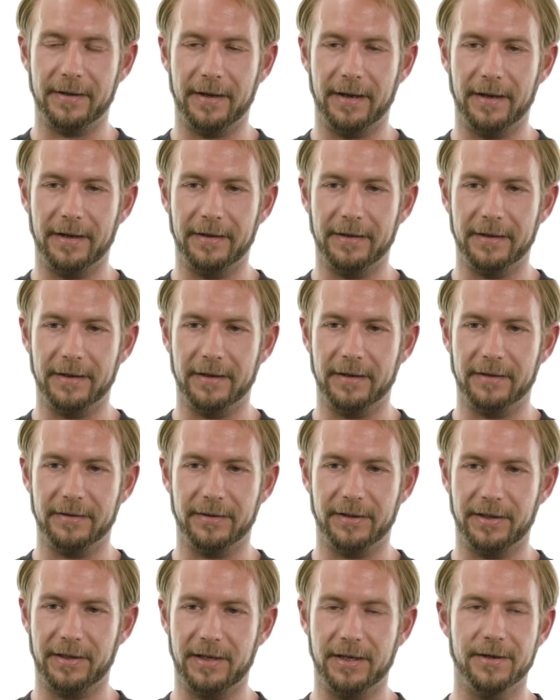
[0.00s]
And uh,
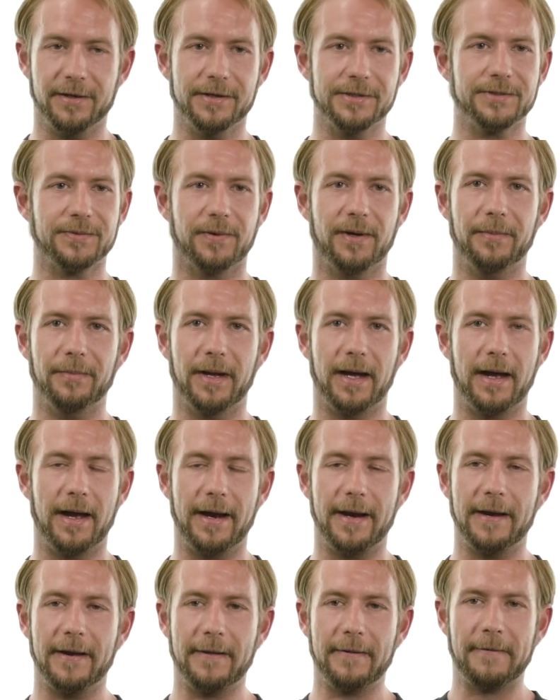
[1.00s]
the years went
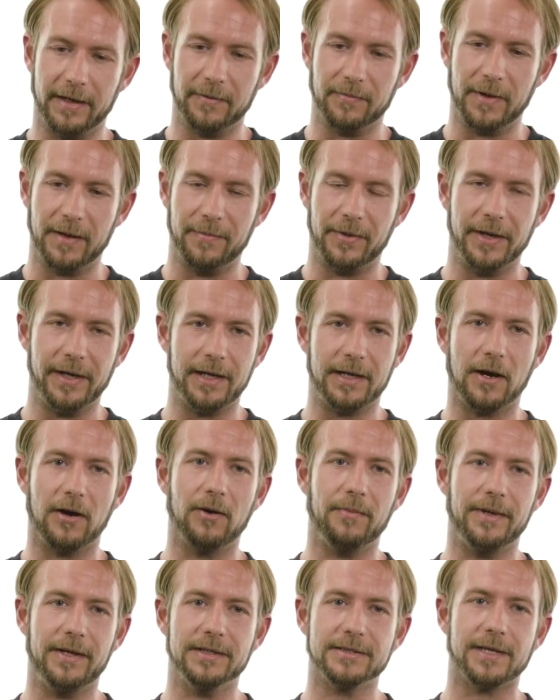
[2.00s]
by. Like, my buddy
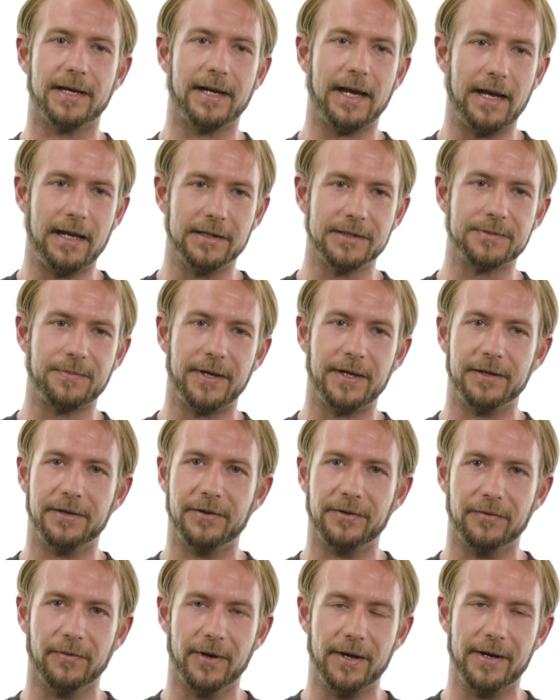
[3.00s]
called me. He's like, "Hey, let's make
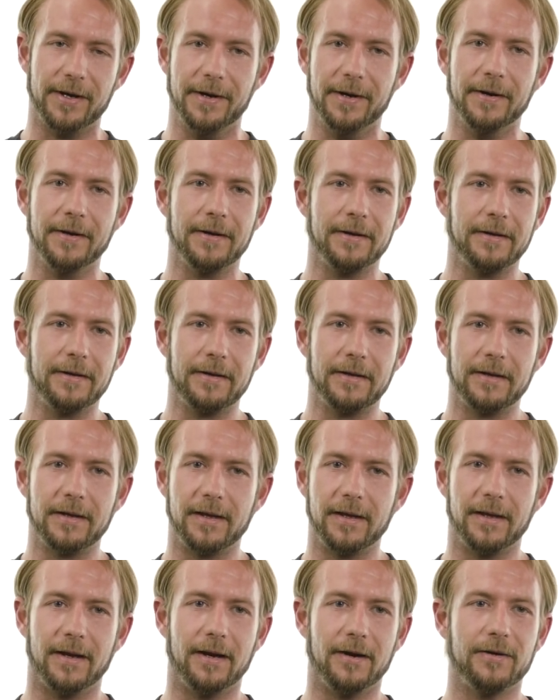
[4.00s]
another run."
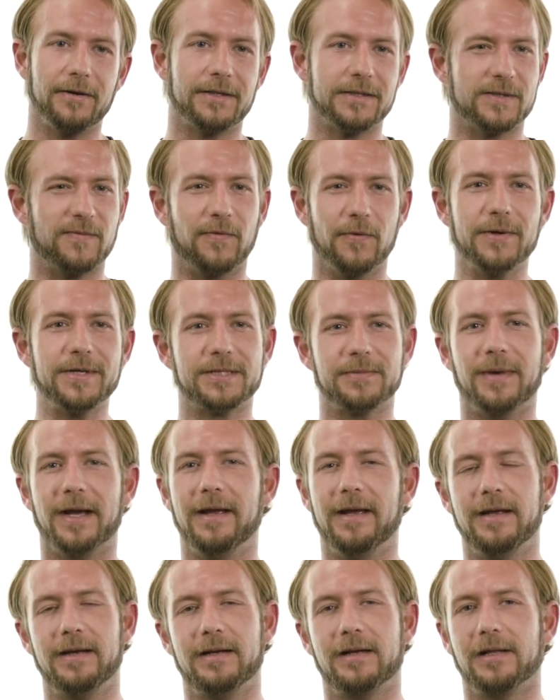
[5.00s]
And I heard this voice in my
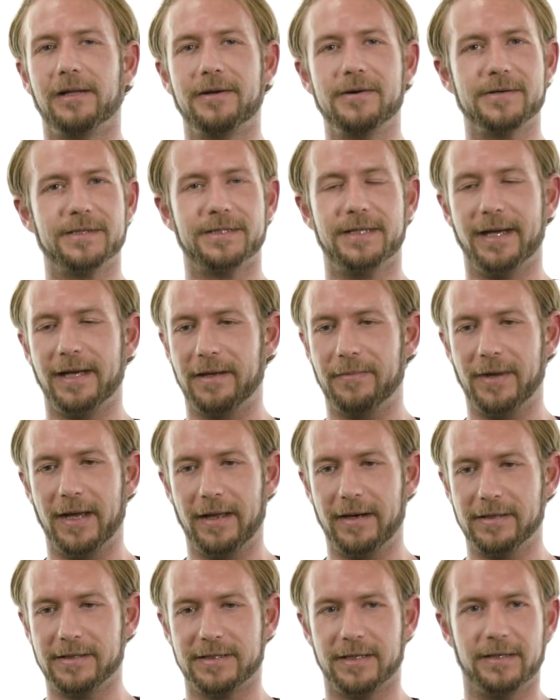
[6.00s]
head, clear as day,
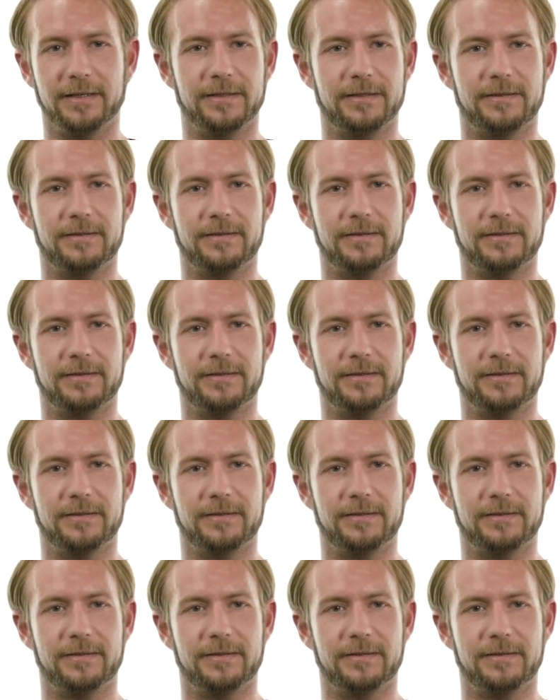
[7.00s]
man. It said,